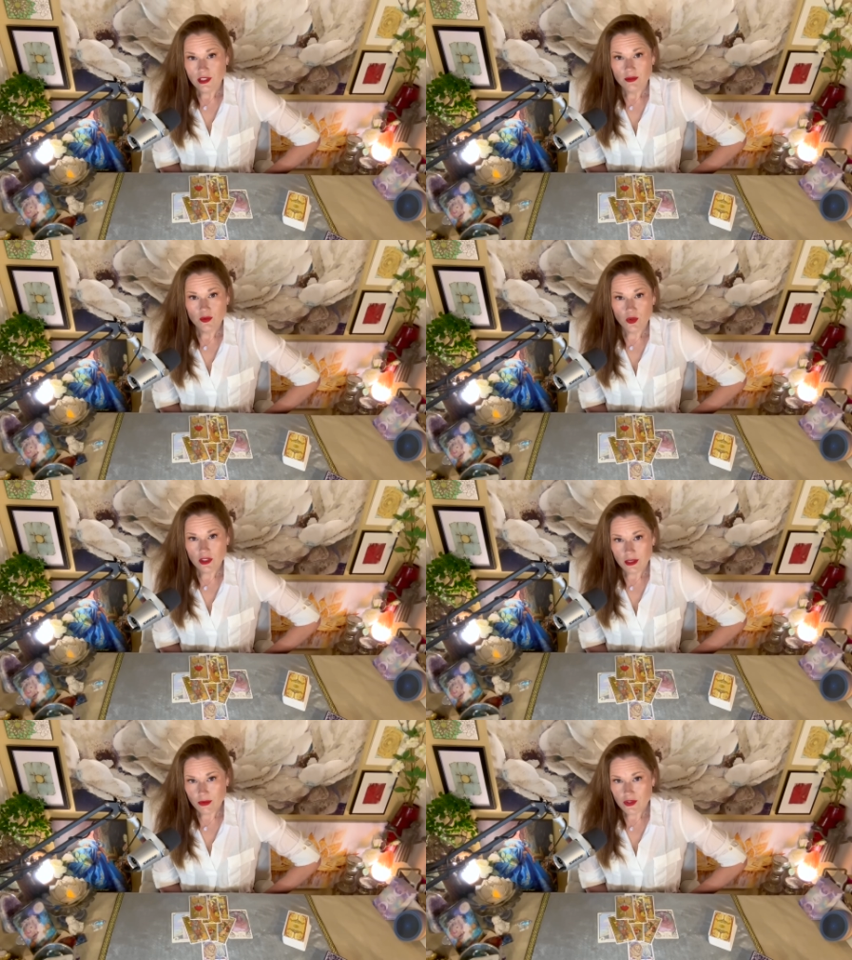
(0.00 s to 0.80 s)
Give me more
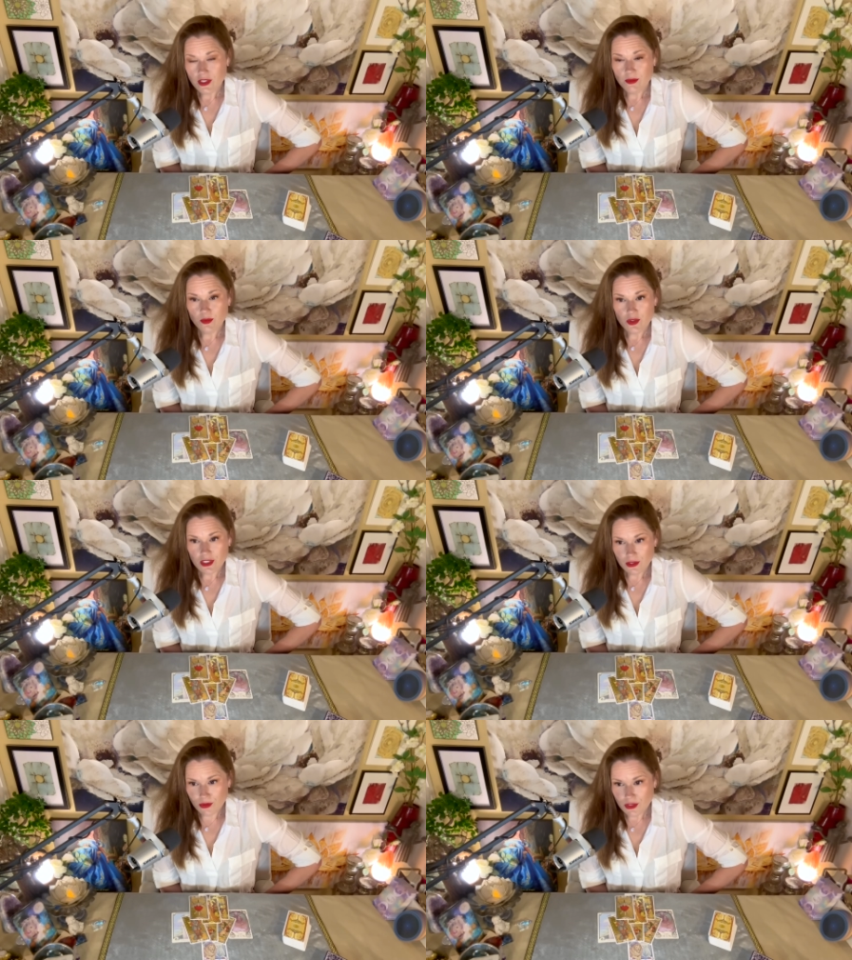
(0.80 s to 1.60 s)
labors. Give me more
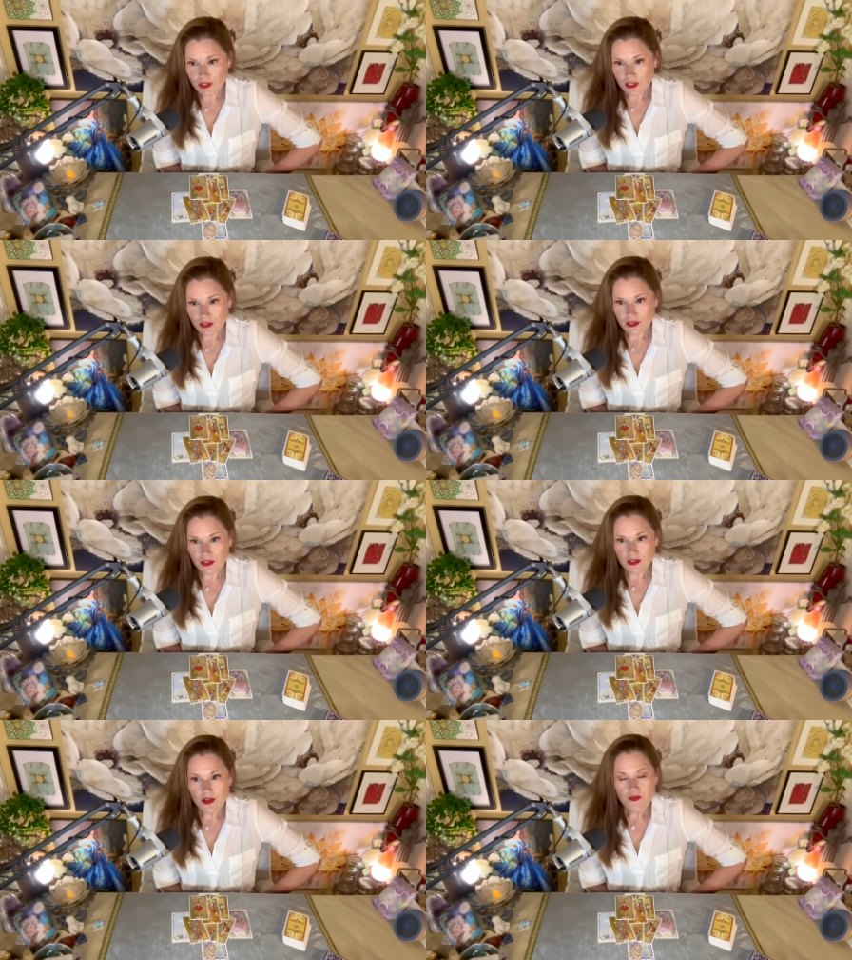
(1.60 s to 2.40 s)
skills. And and
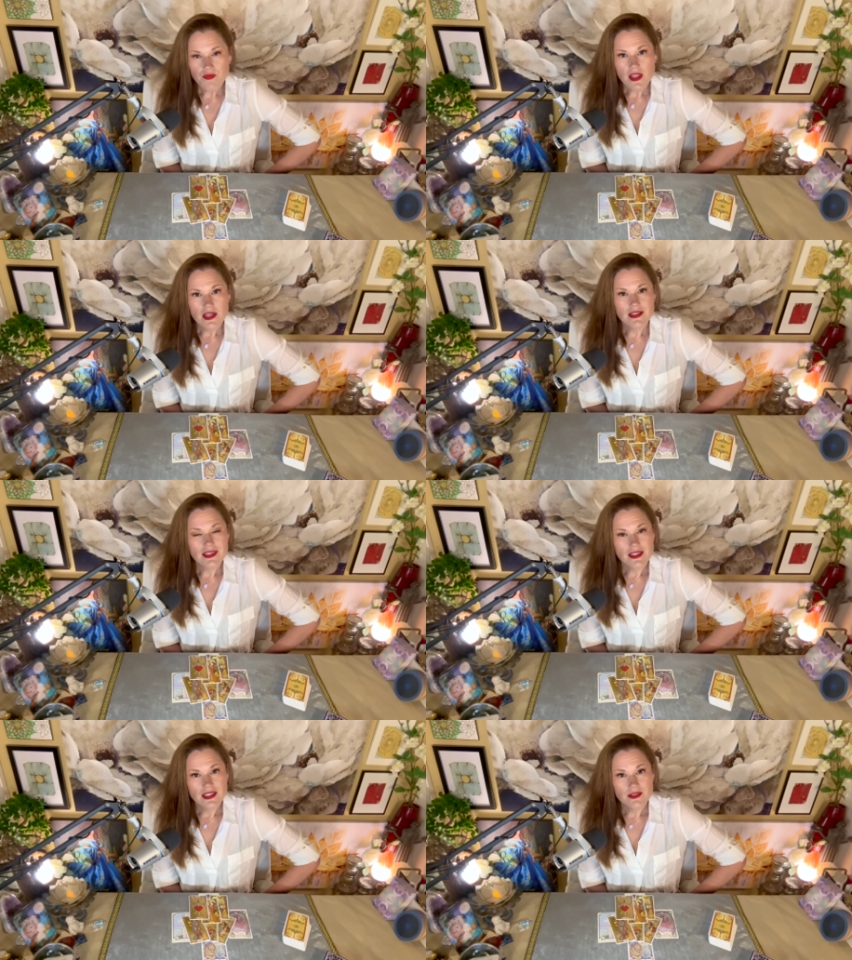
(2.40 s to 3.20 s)
uh, it's
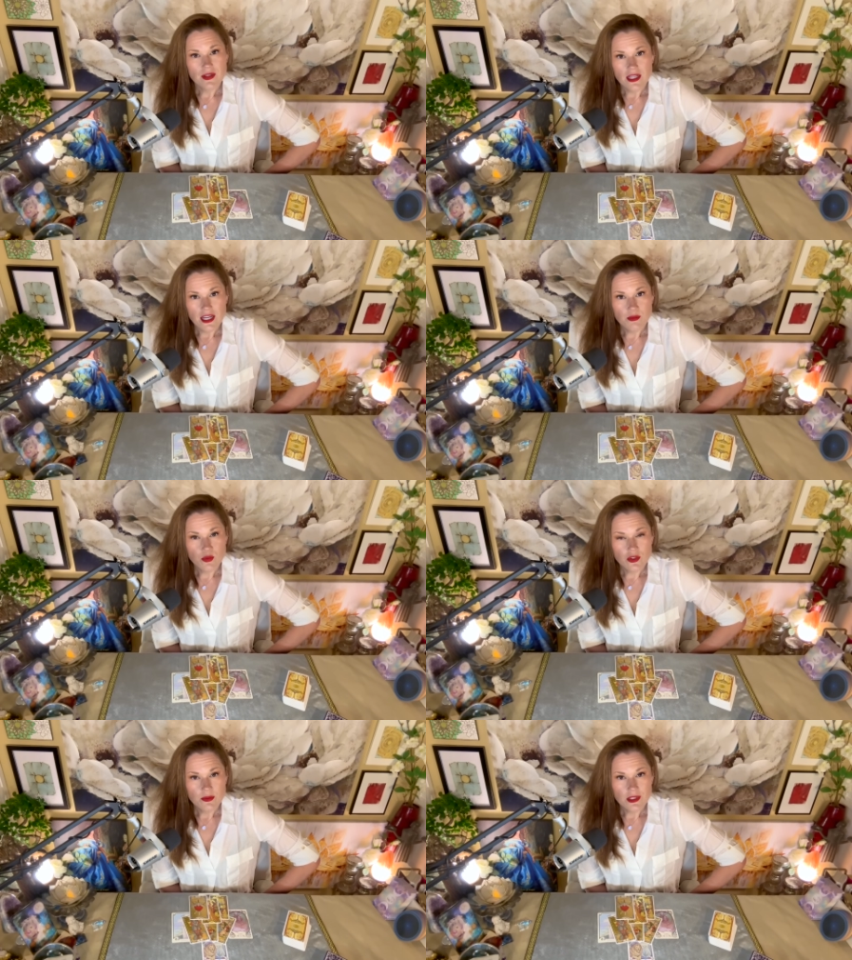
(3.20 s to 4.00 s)
kind of like if I add
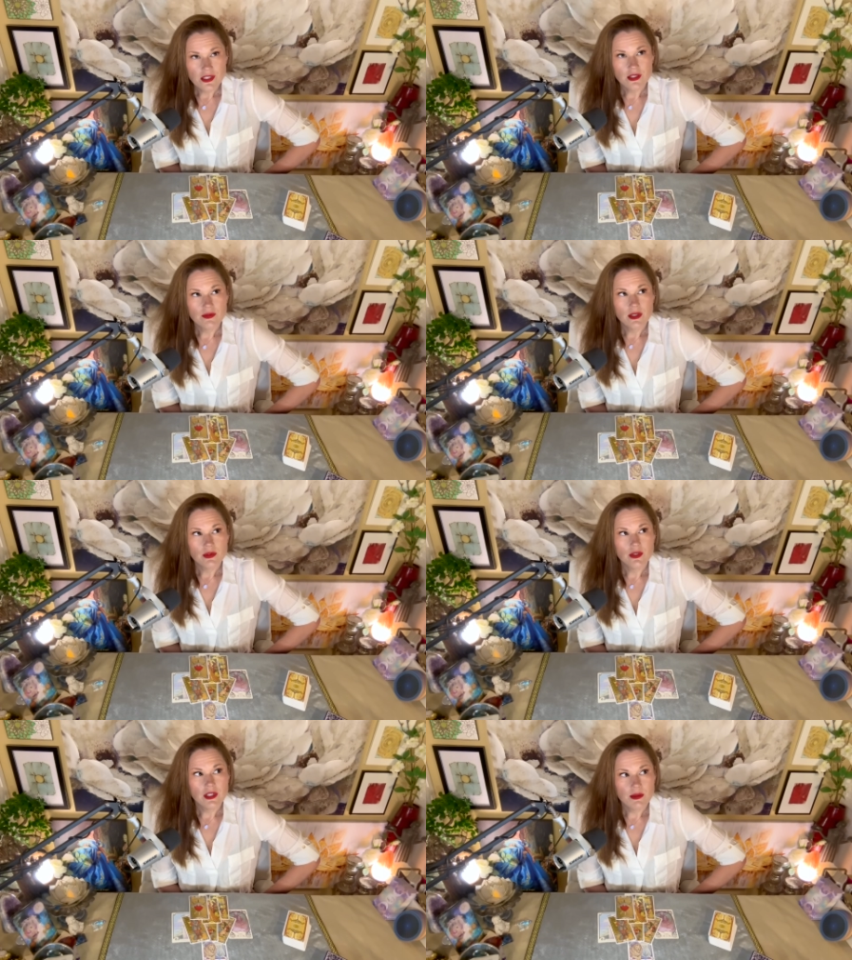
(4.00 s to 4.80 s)
more to myself, I
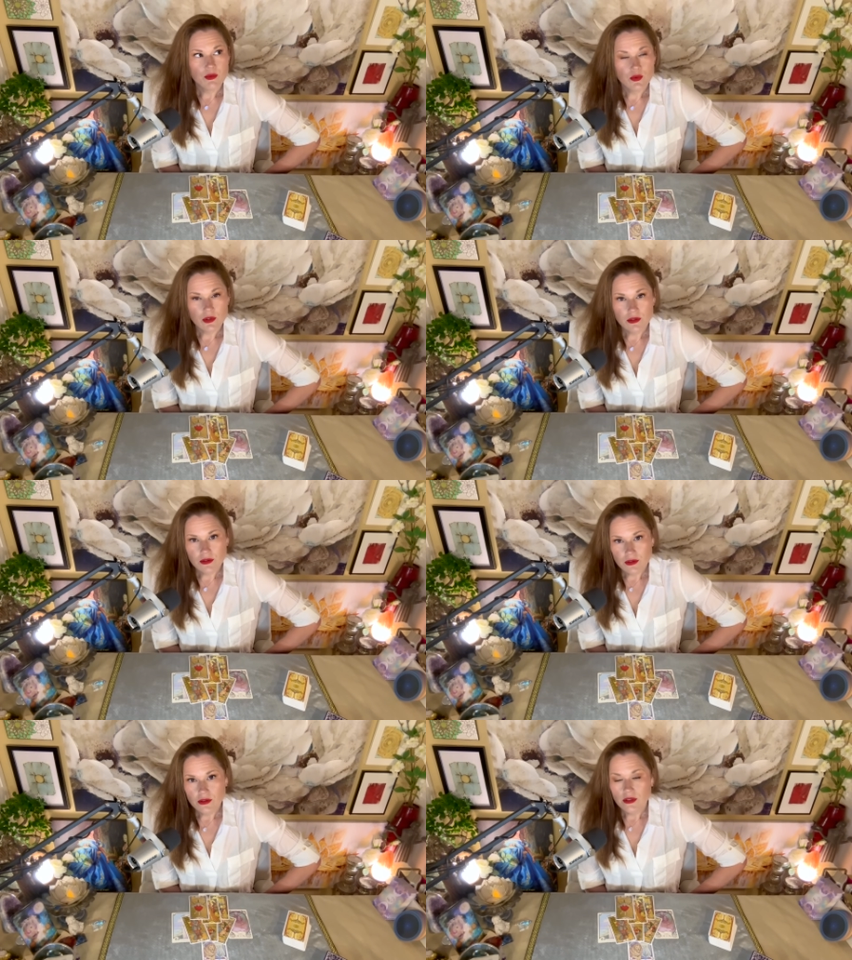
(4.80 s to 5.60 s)
will create more
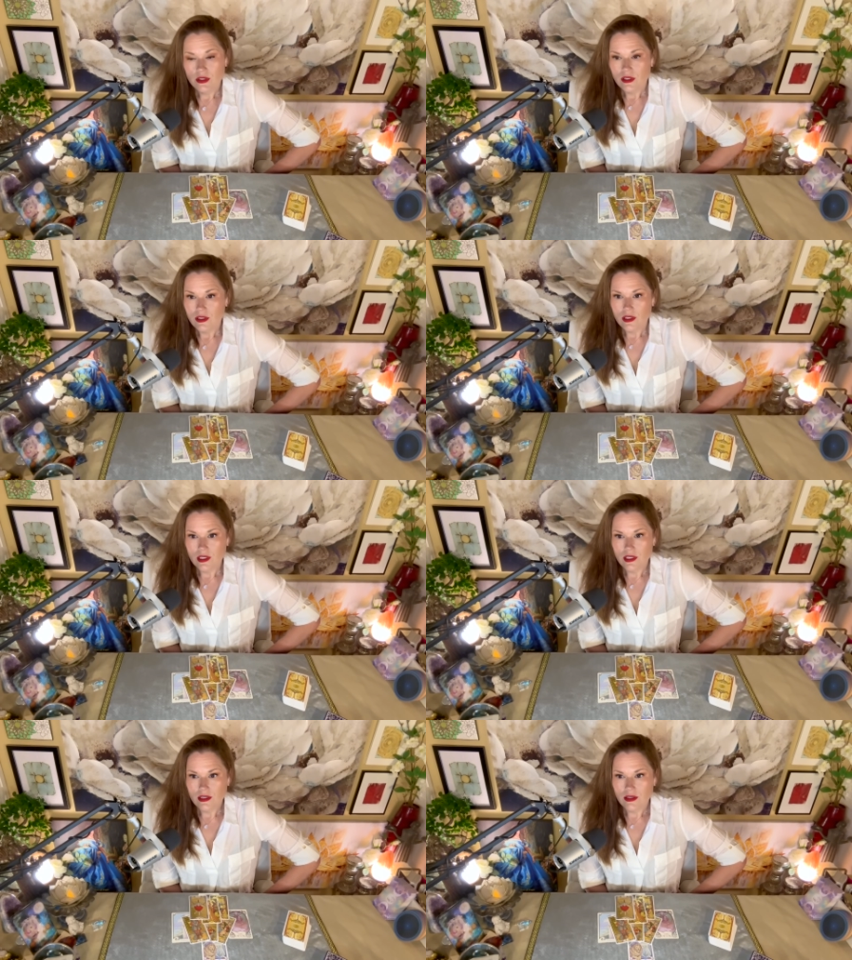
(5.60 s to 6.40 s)

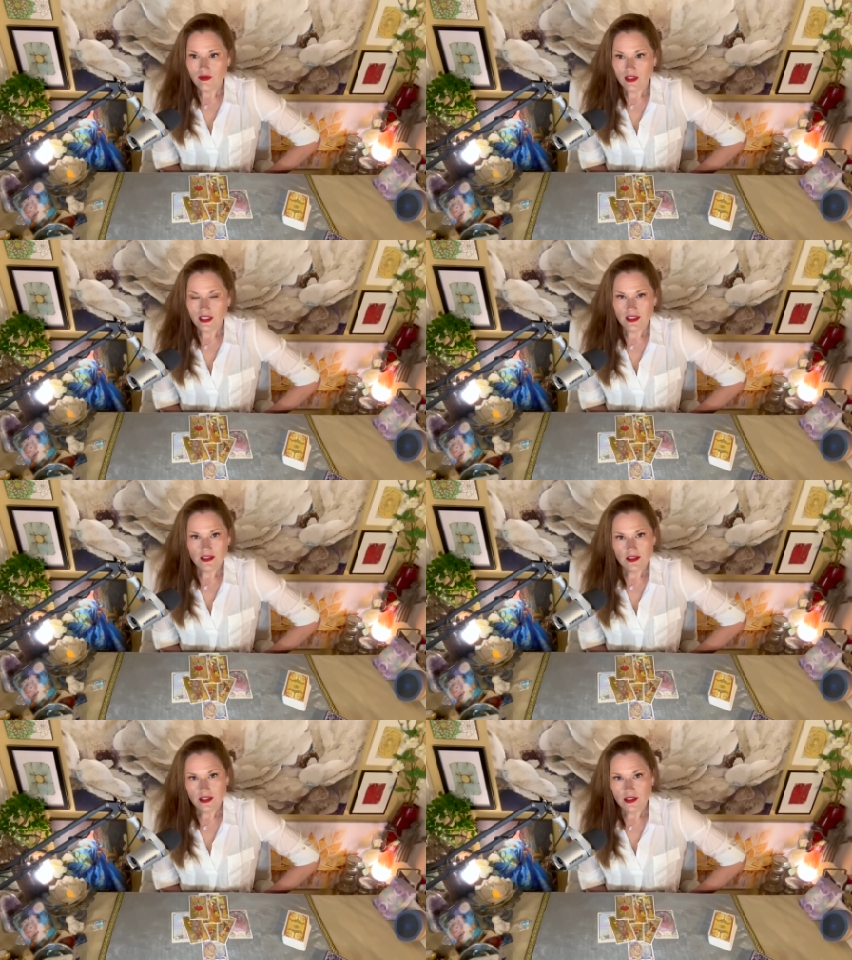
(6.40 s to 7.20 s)
uh, of an
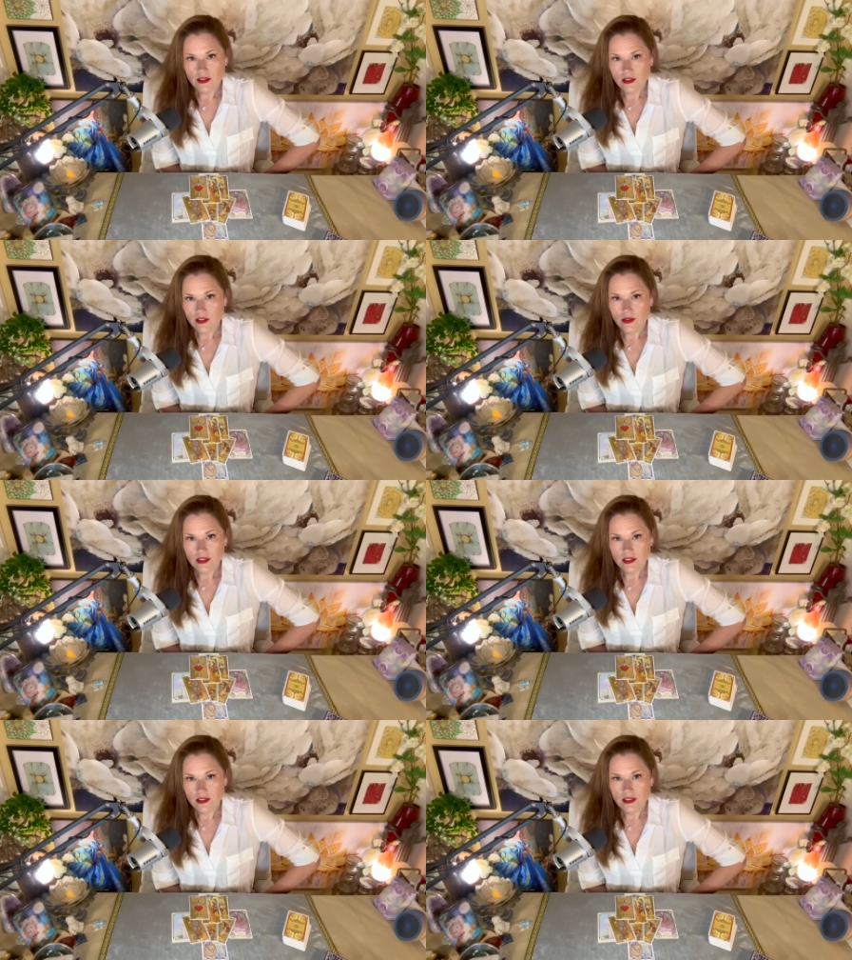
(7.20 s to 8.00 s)
identity. Honey, your
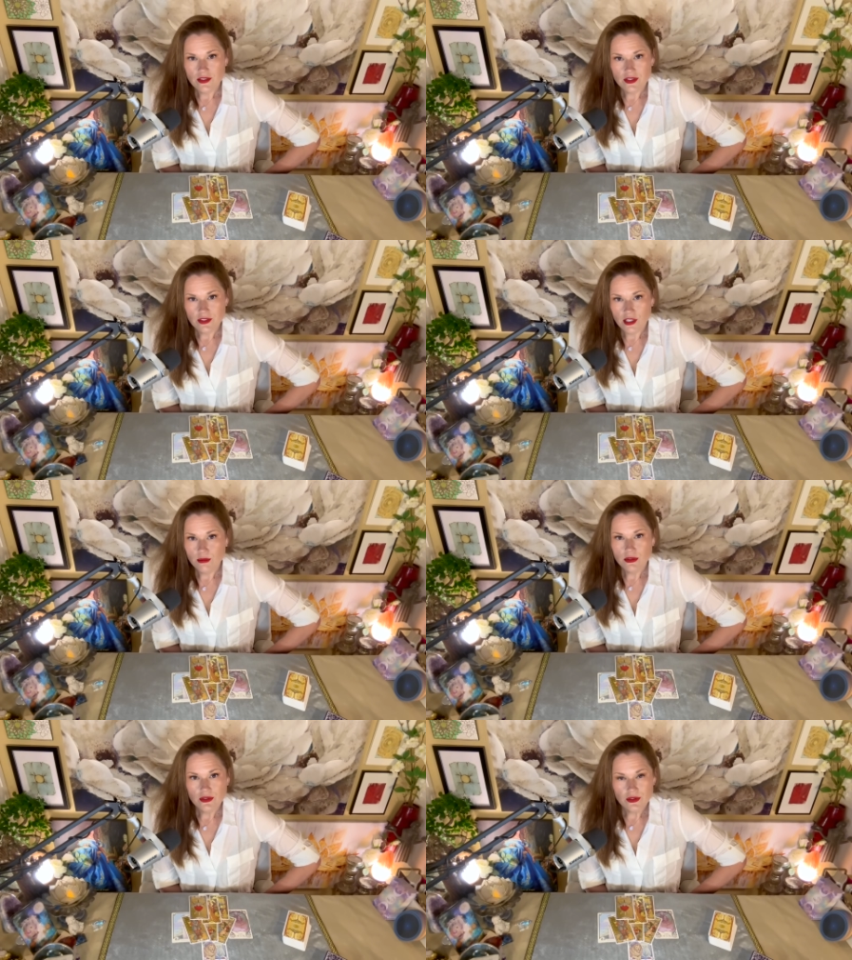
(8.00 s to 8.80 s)
identity is
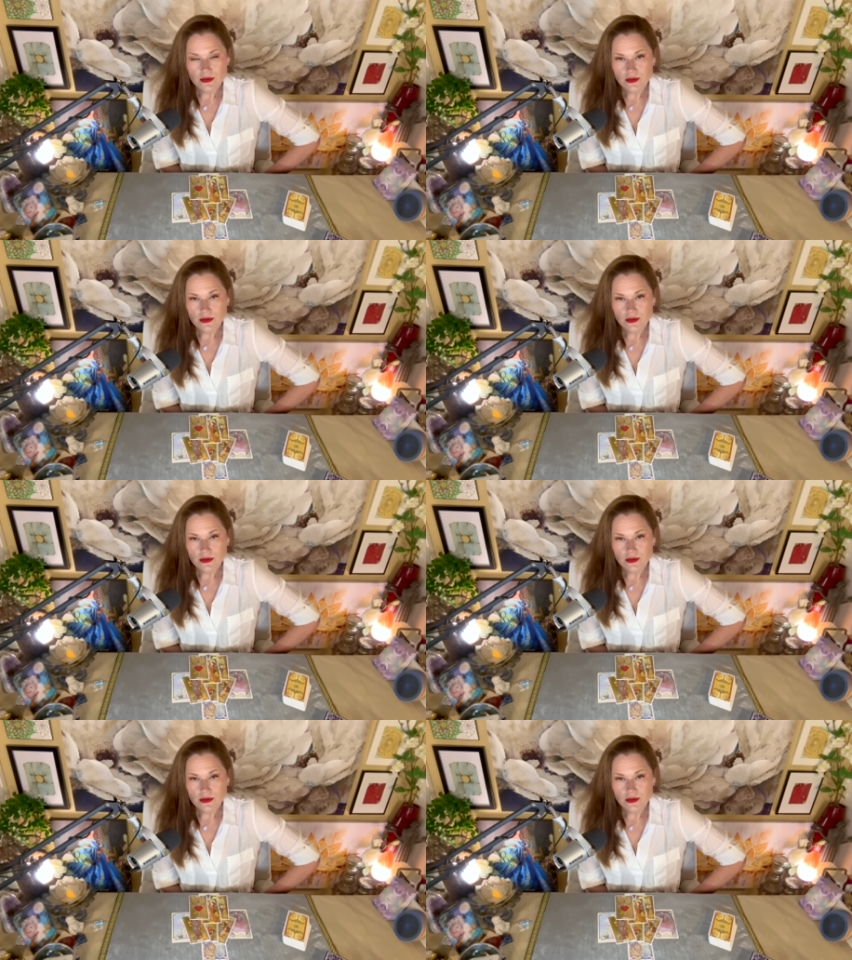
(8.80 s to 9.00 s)
established.